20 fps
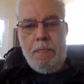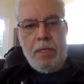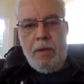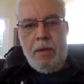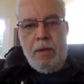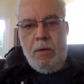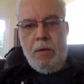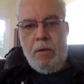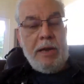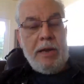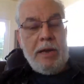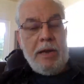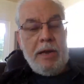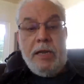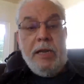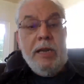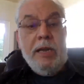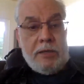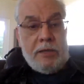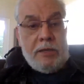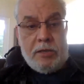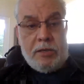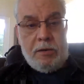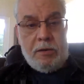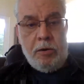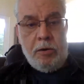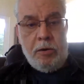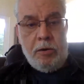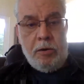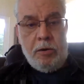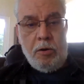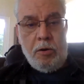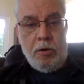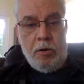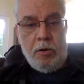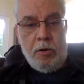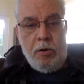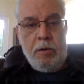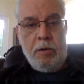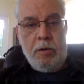ideas, on